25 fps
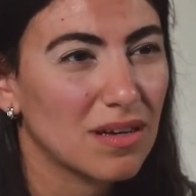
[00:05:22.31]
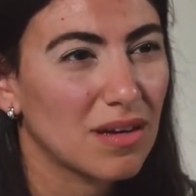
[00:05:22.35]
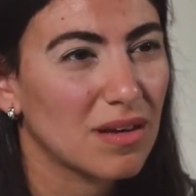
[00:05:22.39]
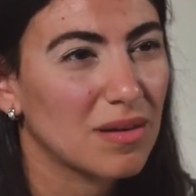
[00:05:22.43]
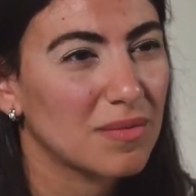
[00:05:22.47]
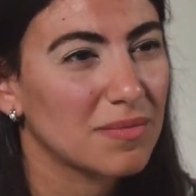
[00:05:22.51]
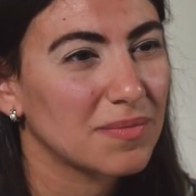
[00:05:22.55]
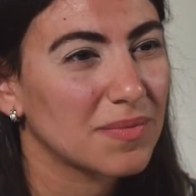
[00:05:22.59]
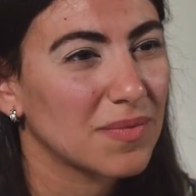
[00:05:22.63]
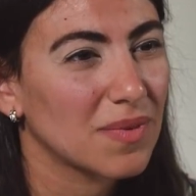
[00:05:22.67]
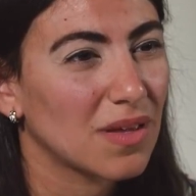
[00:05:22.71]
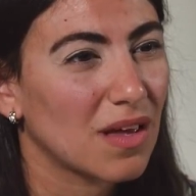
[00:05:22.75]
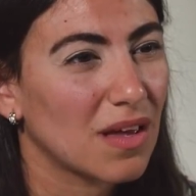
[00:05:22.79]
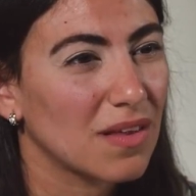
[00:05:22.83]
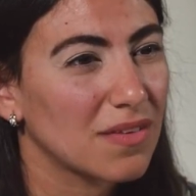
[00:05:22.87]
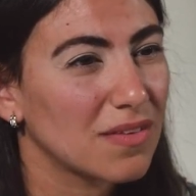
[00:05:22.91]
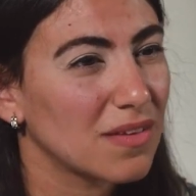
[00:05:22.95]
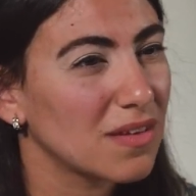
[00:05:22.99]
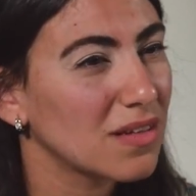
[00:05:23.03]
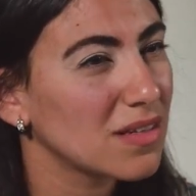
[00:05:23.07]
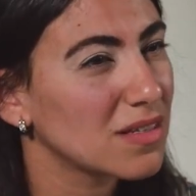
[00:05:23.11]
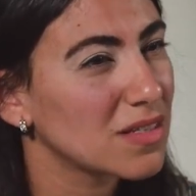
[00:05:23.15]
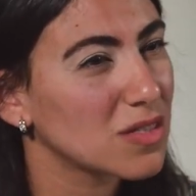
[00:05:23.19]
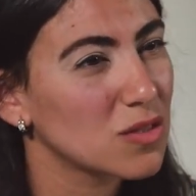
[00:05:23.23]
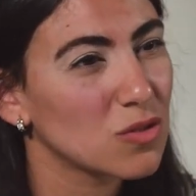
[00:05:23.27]
I
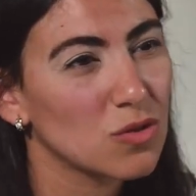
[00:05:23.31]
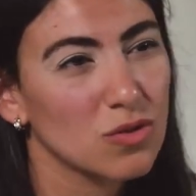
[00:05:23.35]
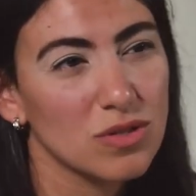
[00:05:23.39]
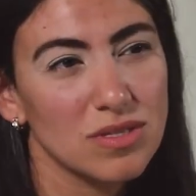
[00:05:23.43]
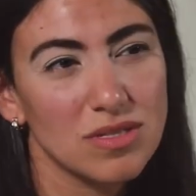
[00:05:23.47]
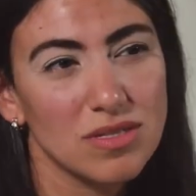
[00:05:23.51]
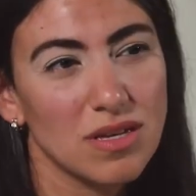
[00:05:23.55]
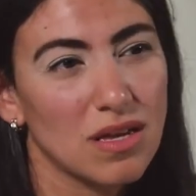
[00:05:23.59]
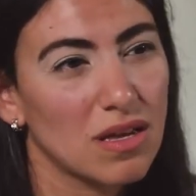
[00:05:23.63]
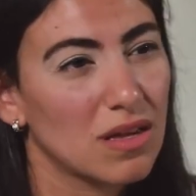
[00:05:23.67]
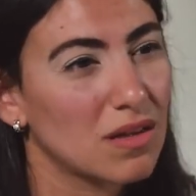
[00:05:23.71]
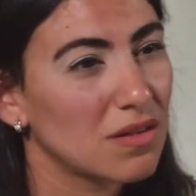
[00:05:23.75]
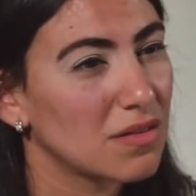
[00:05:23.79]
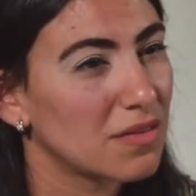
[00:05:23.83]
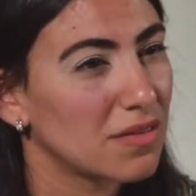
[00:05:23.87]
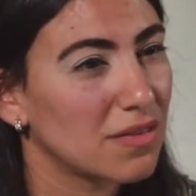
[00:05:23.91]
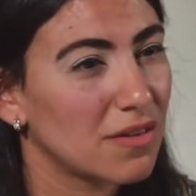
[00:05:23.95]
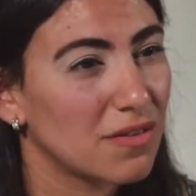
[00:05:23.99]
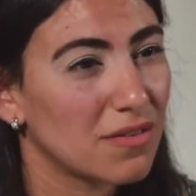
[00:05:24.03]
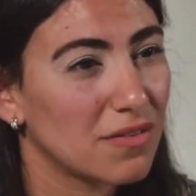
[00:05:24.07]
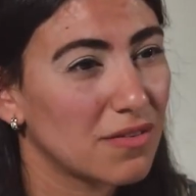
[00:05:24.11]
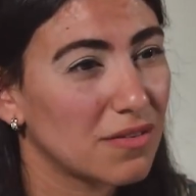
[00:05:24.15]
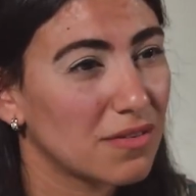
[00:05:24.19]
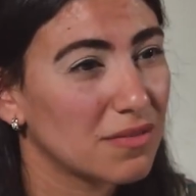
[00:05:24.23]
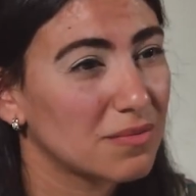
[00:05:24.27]
think it's not
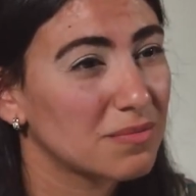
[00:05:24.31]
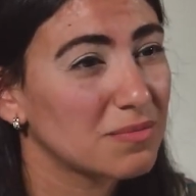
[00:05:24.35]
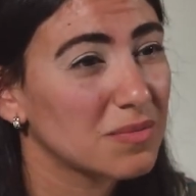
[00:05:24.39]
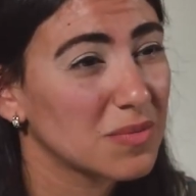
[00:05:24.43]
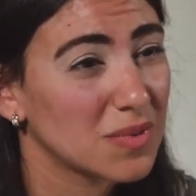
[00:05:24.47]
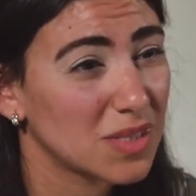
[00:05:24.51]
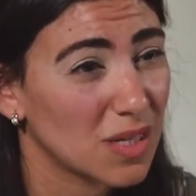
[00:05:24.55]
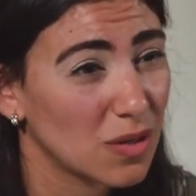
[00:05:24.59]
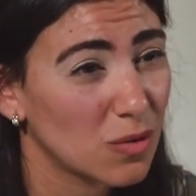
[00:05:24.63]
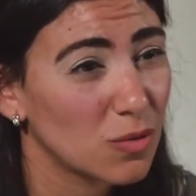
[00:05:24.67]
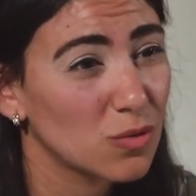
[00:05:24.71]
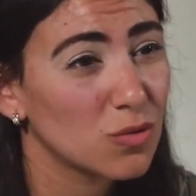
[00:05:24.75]
the